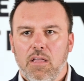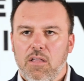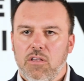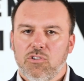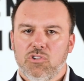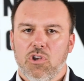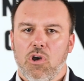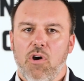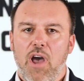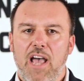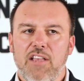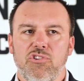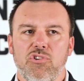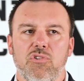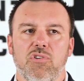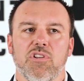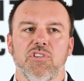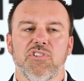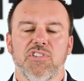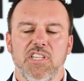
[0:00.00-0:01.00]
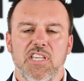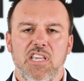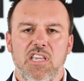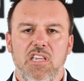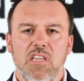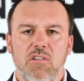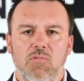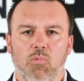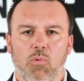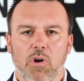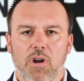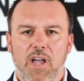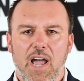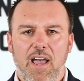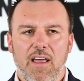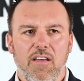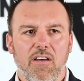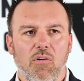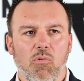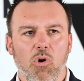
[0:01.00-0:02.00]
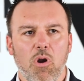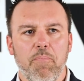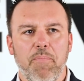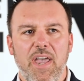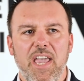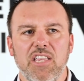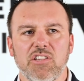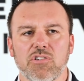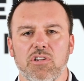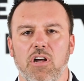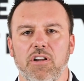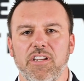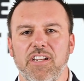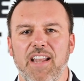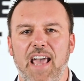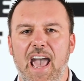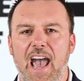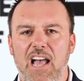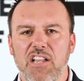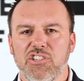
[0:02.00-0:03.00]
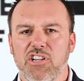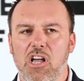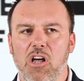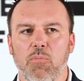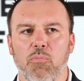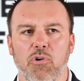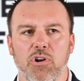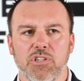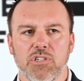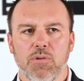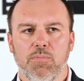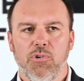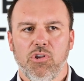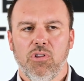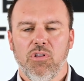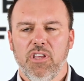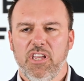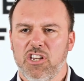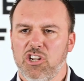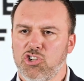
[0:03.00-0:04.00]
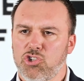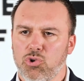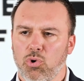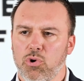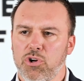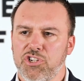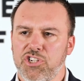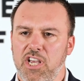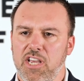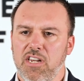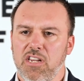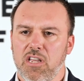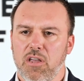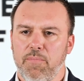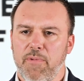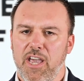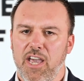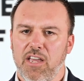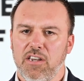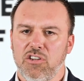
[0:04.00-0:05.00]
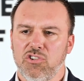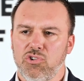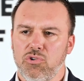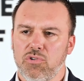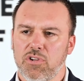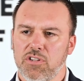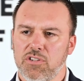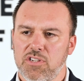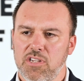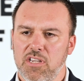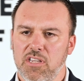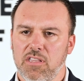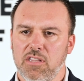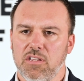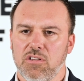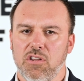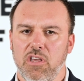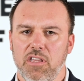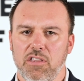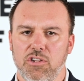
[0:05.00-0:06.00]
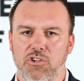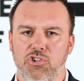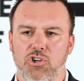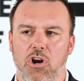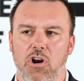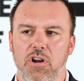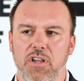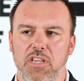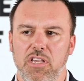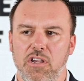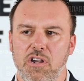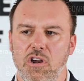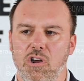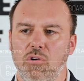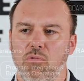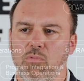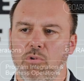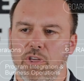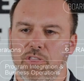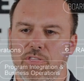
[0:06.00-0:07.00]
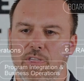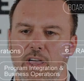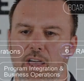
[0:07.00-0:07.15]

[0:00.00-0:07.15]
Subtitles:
So as you can see, we're based on an agile principle and a short chain of command, as you can see in the chart here with